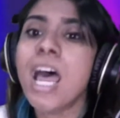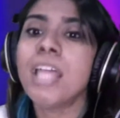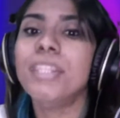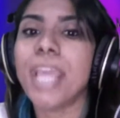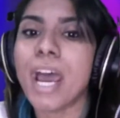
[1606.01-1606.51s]

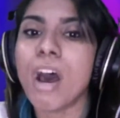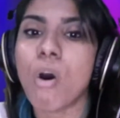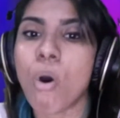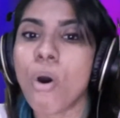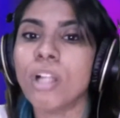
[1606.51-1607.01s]
they are
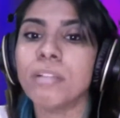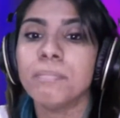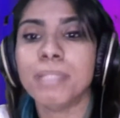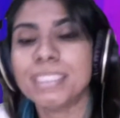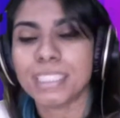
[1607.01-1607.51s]
all
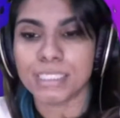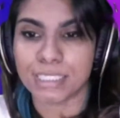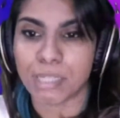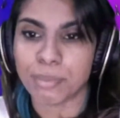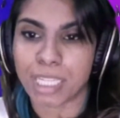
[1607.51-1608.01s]
missing
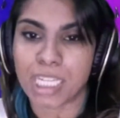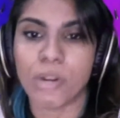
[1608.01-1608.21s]
something.